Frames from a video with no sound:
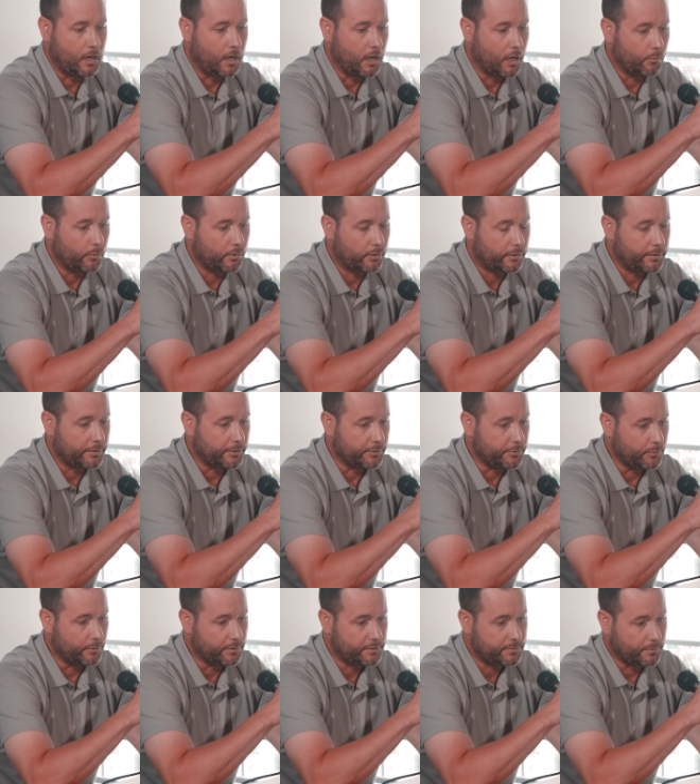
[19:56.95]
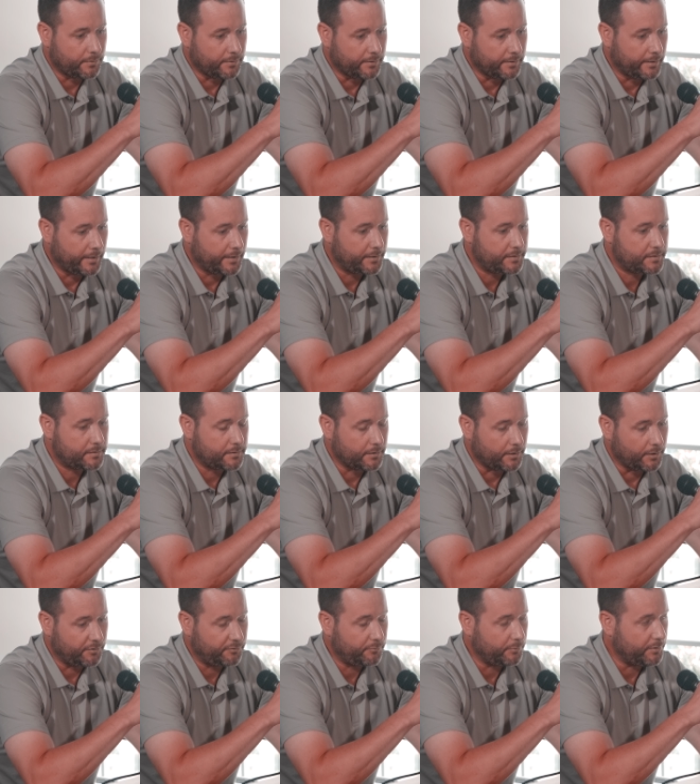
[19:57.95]
We're looking to do this within the next
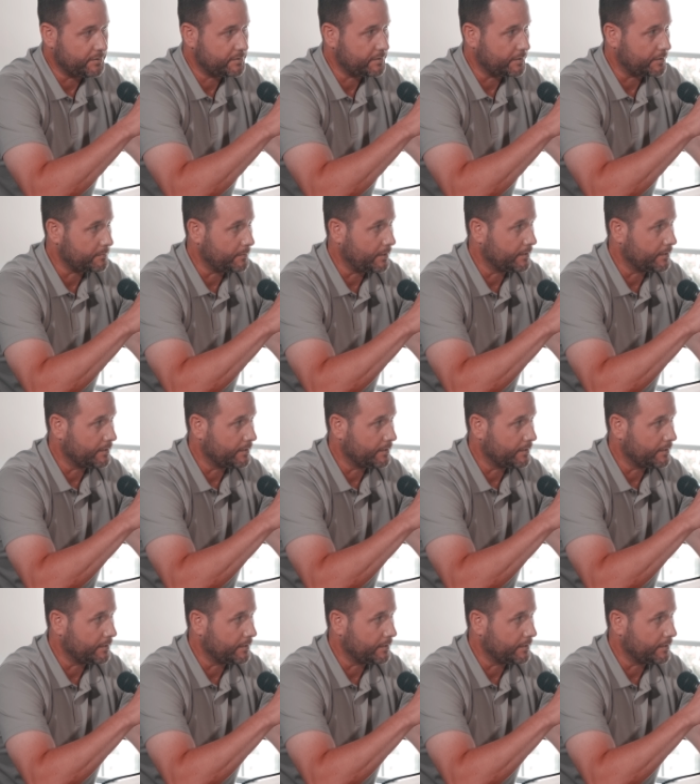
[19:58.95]
3 to 6